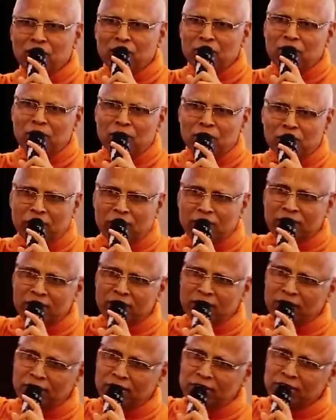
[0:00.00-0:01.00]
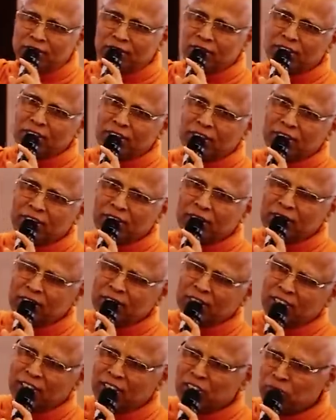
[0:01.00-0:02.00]
What was his
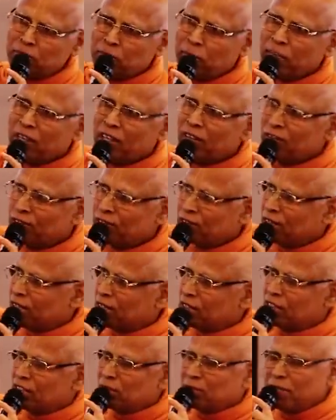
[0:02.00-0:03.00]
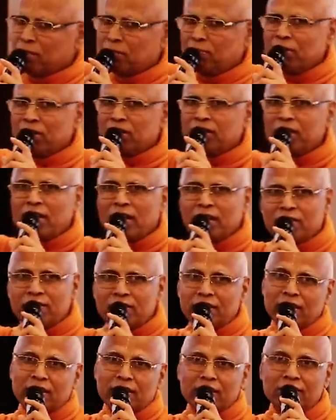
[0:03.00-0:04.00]
thoughts about
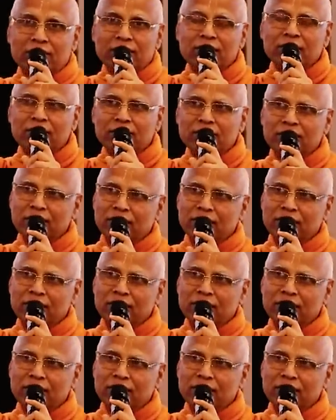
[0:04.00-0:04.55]
Padayatras?